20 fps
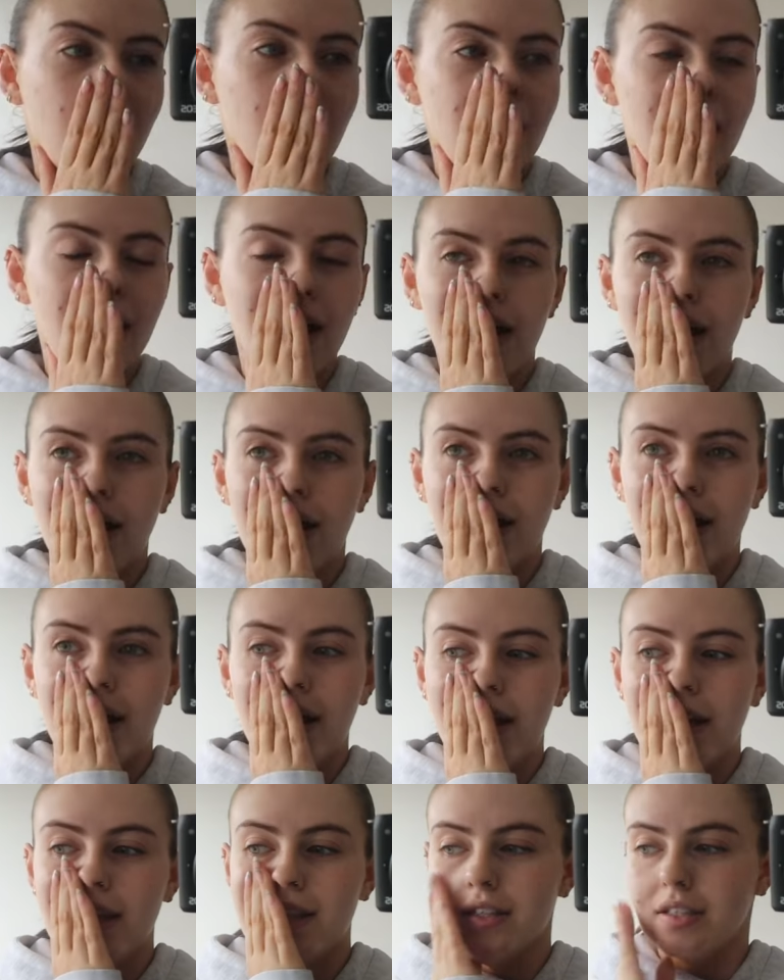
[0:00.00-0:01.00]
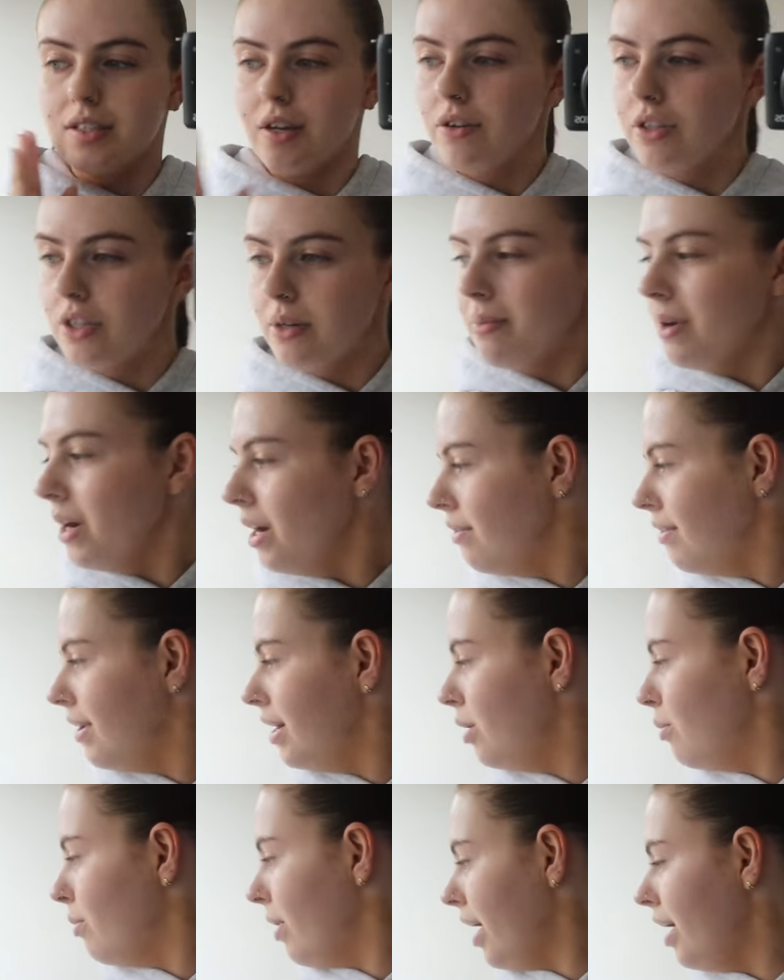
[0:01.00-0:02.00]
It's the only gym gear I
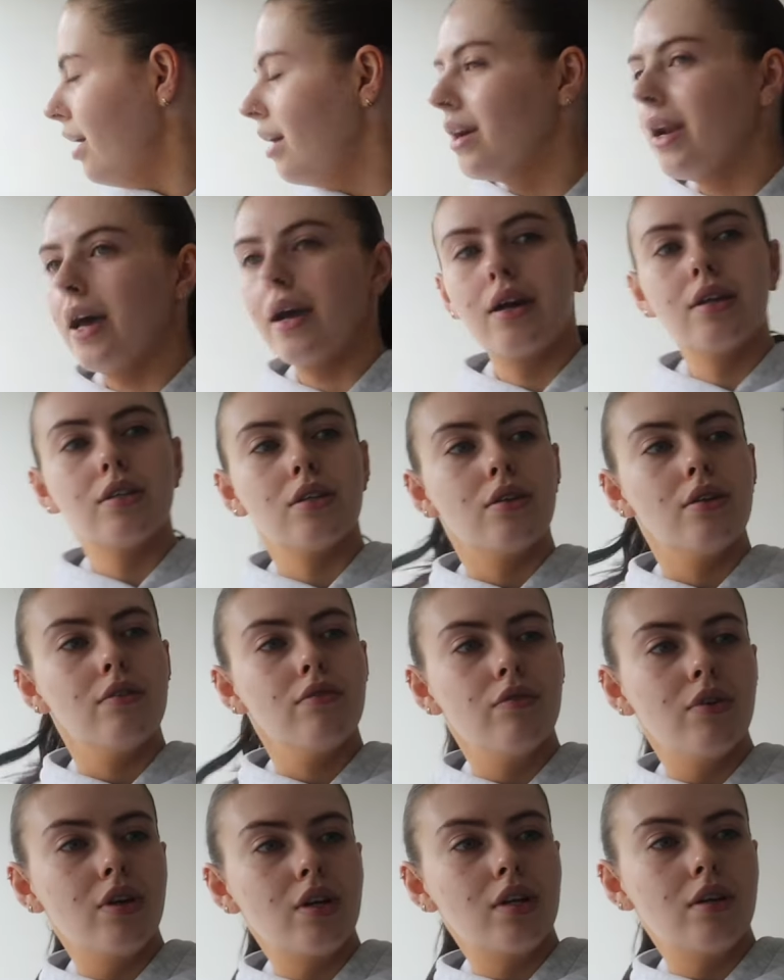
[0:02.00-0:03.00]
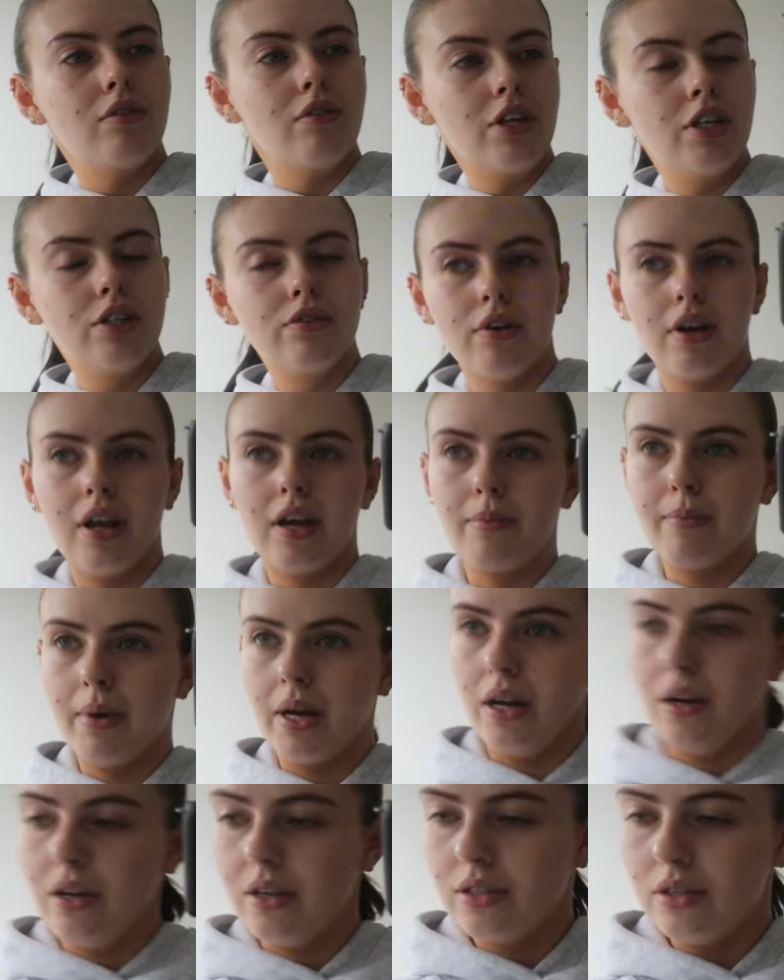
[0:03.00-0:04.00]
really wear. Like, I don't even really reach for like
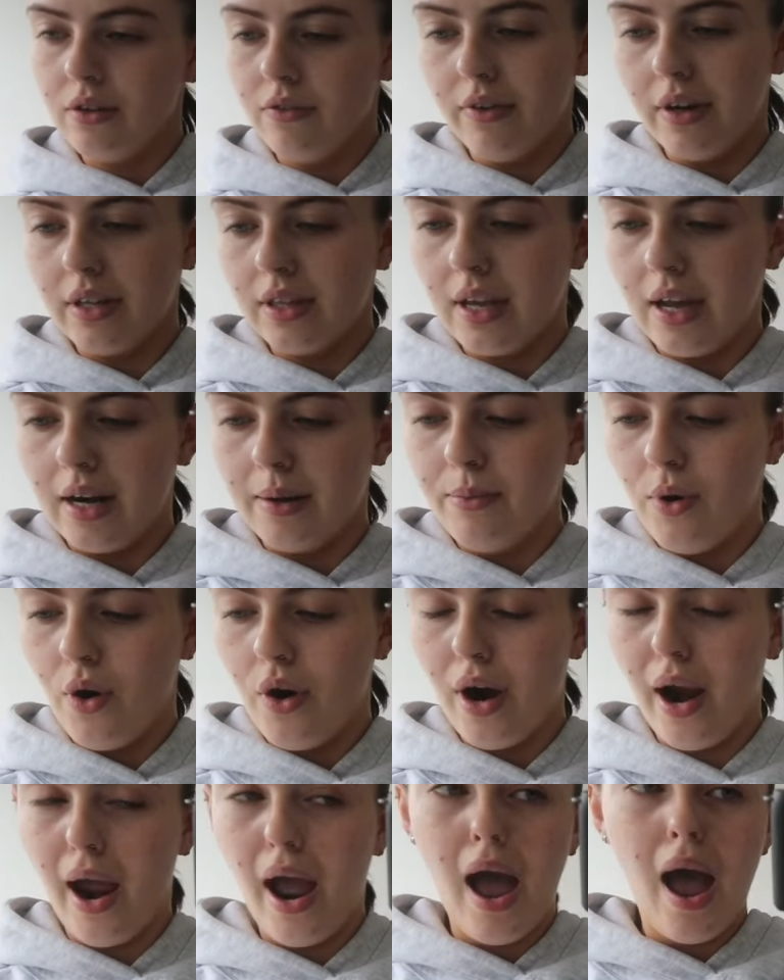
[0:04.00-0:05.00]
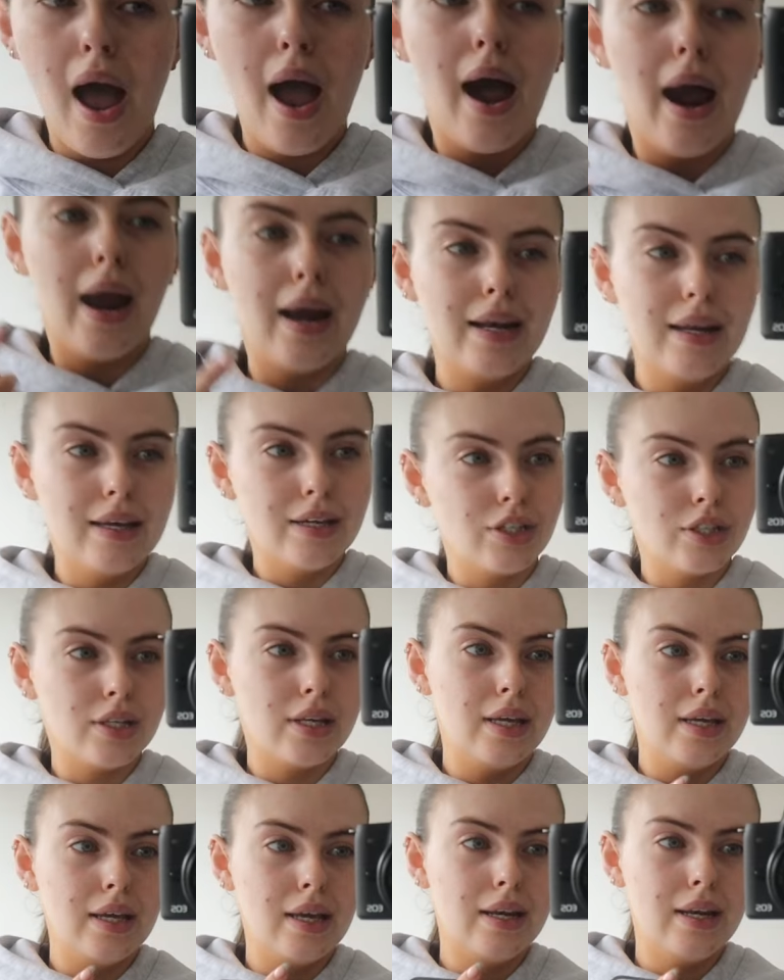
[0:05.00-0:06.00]
my Nike stuff or anything anymore. I
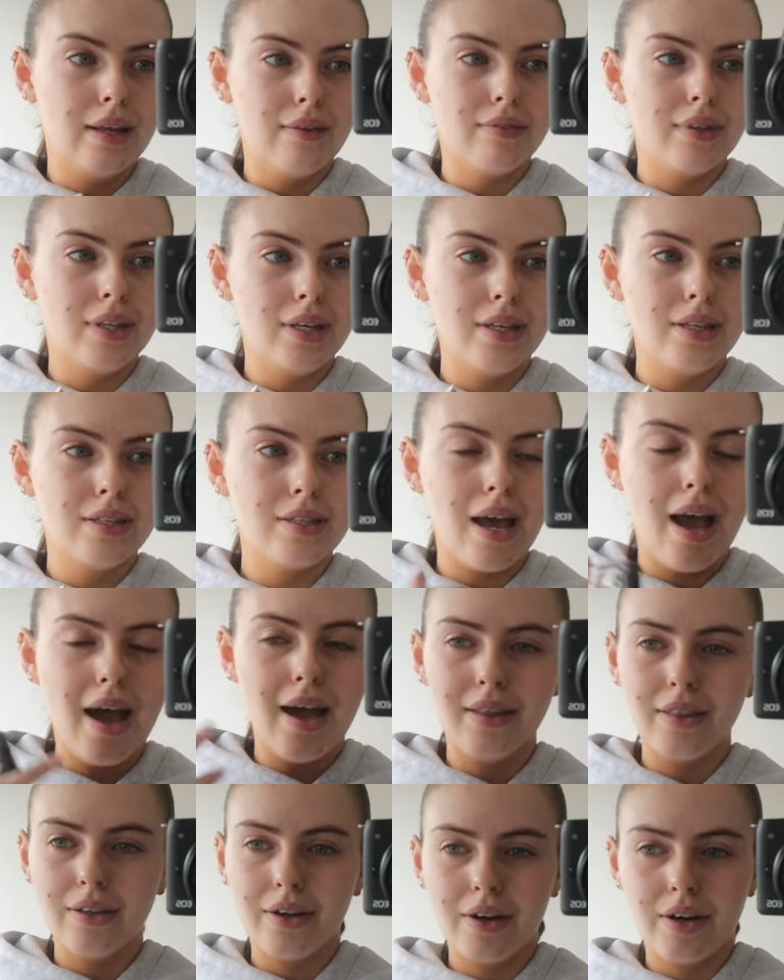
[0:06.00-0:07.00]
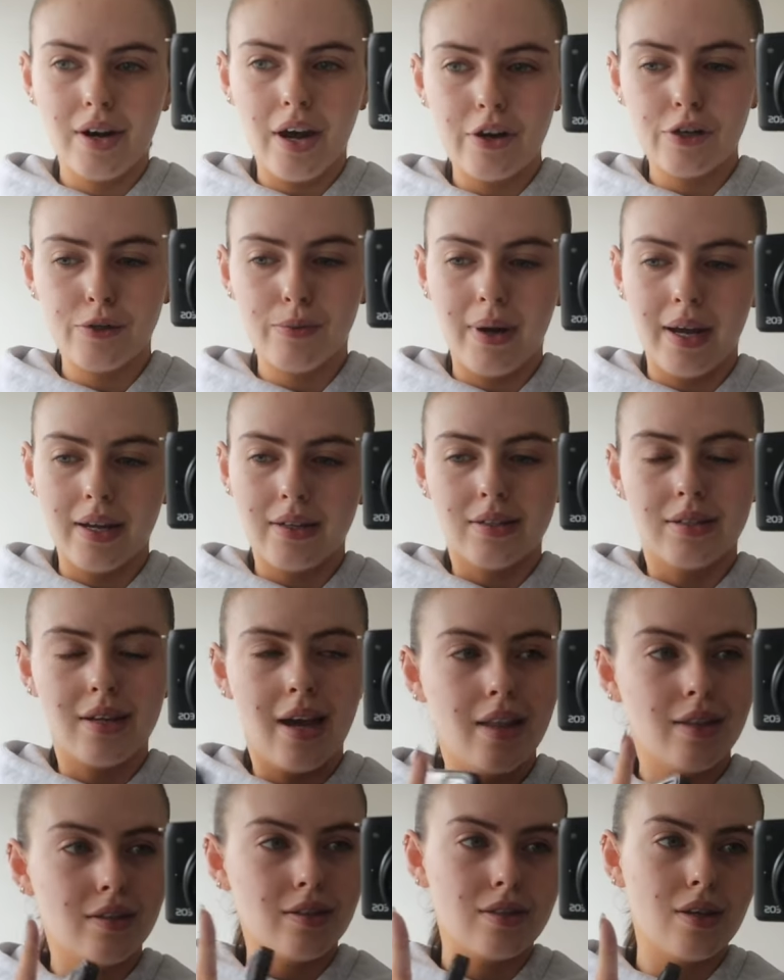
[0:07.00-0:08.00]
literally live in these, and they're an Irish brand
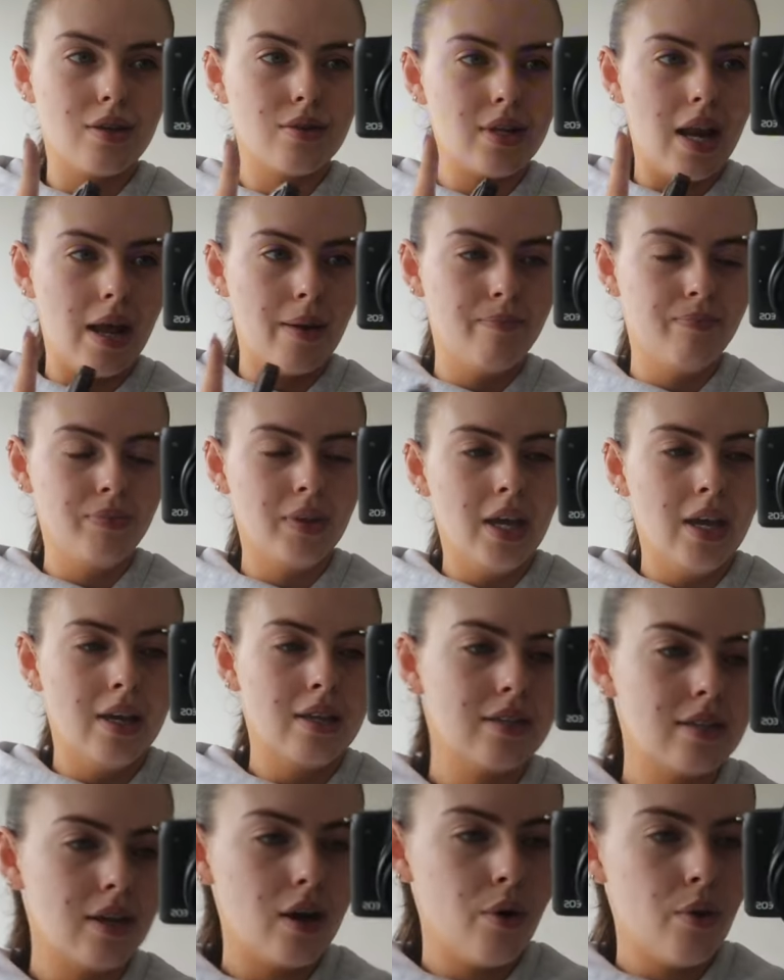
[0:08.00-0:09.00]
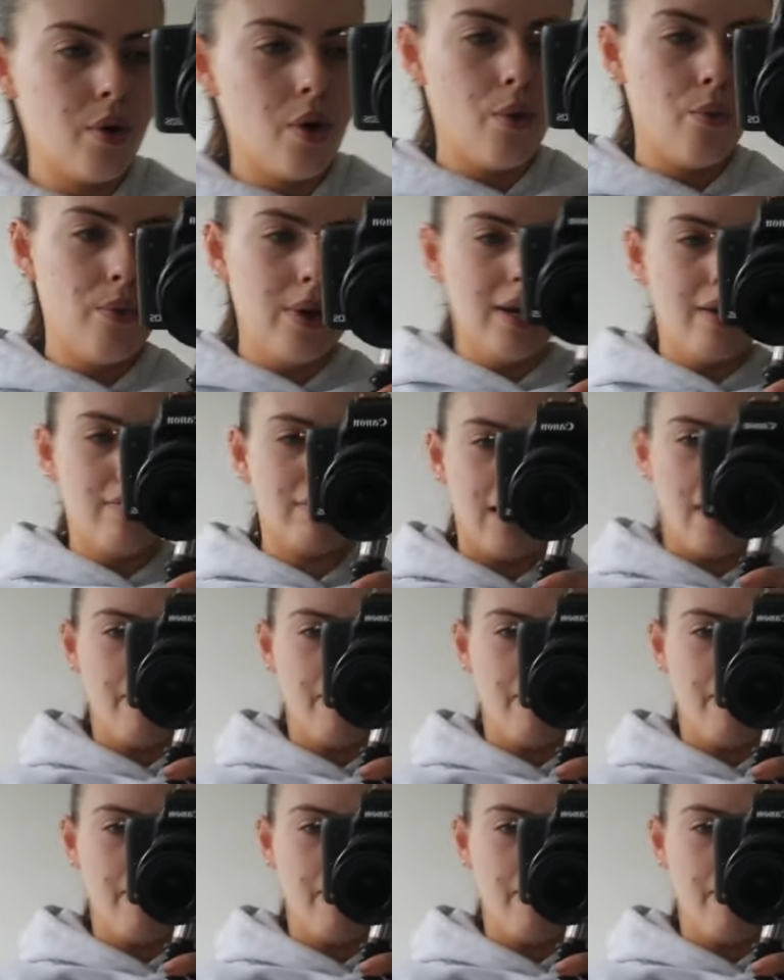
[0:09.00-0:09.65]
and they're so slay, so we love